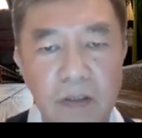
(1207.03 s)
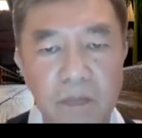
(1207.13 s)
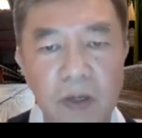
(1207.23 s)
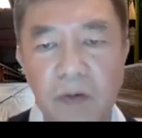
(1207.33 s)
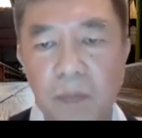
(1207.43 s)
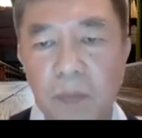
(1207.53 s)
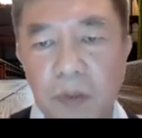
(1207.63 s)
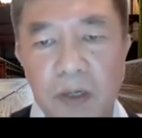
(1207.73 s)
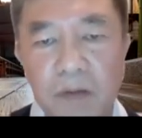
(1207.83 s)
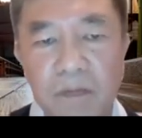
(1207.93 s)
we had to put
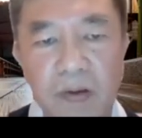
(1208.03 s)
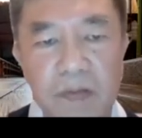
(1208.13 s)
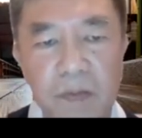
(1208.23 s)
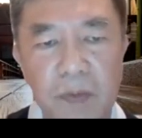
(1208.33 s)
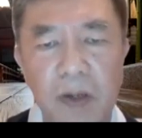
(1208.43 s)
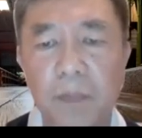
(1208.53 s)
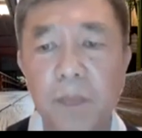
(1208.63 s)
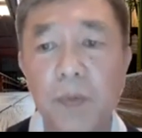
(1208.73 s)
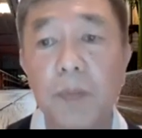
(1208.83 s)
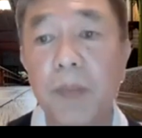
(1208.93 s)
in efforts, we had to
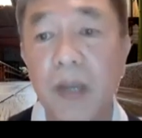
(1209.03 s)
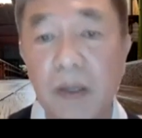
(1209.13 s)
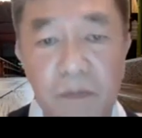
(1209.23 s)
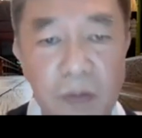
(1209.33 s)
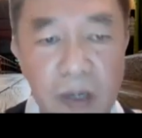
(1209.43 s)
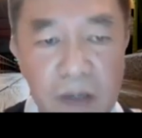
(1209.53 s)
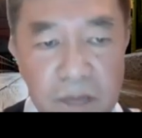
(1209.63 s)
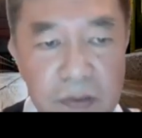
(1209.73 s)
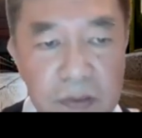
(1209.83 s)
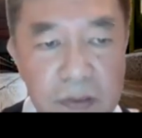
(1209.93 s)
put in painful
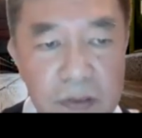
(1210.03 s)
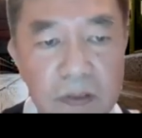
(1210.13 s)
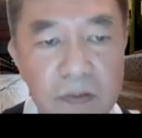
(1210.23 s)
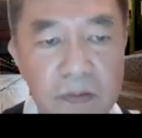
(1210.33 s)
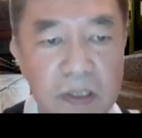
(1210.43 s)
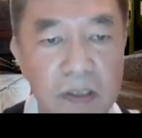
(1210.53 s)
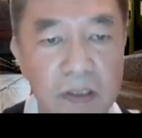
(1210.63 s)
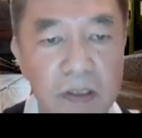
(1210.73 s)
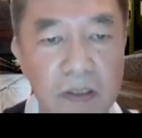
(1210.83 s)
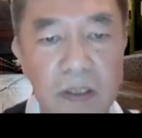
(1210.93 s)
efforts to study.